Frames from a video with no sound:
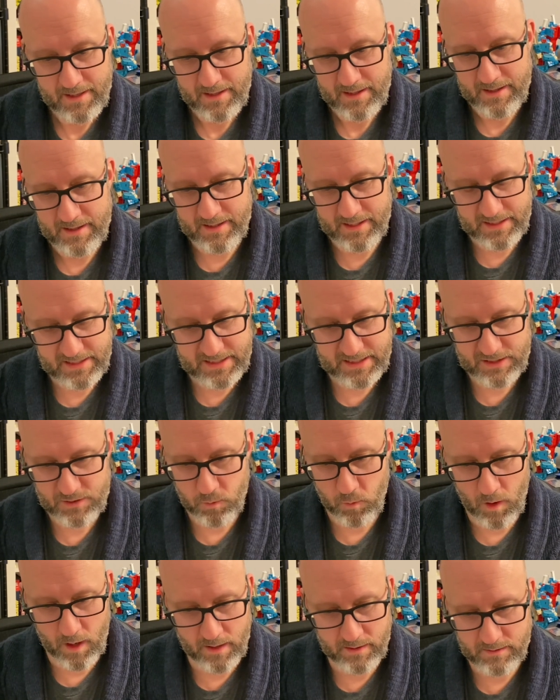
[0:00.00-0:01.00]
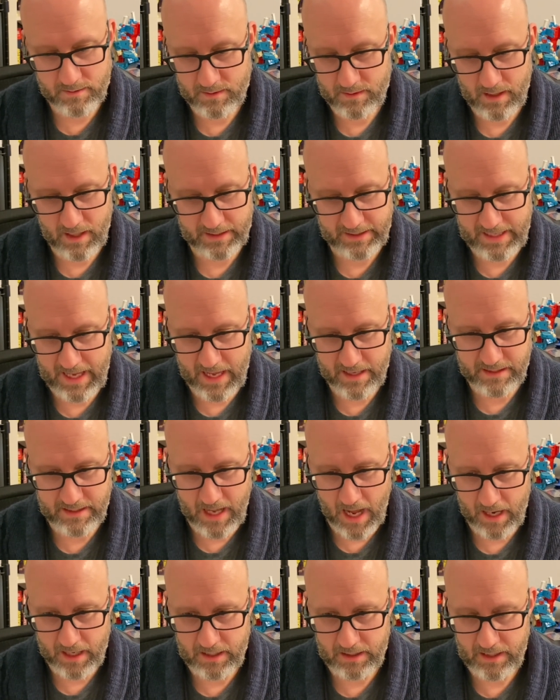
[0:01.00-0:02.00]
this is one, again,
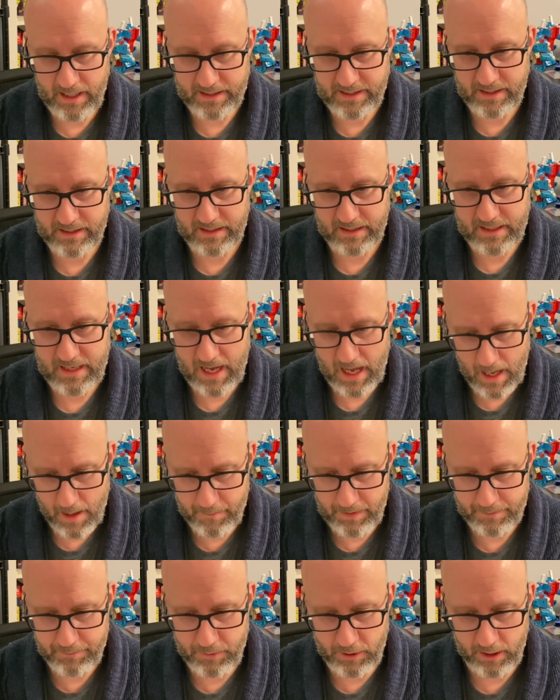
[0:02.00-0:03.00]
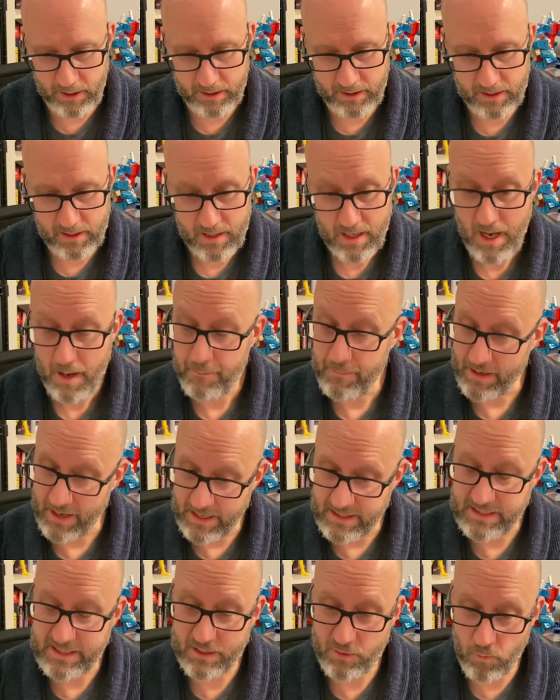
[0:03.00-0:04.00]
not collecting the comic book, but I
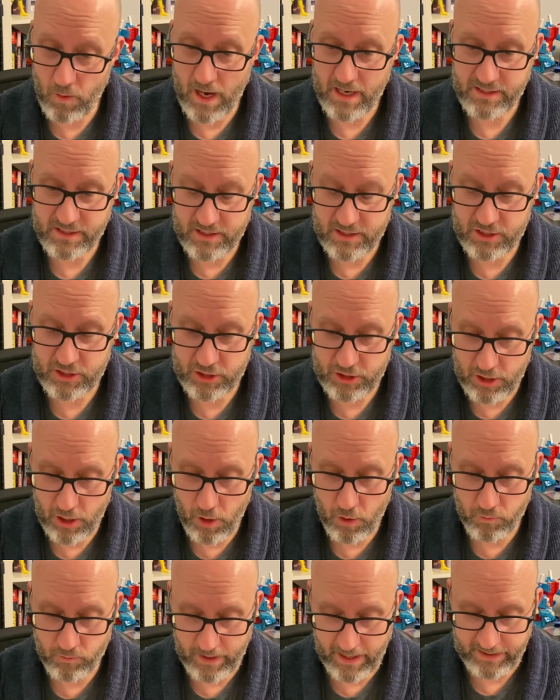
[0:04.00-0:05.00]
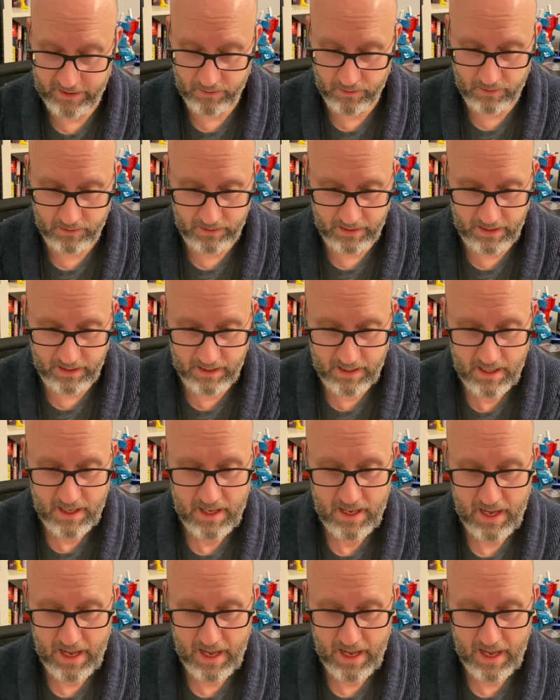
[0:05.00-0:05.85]
did watch the show regularly,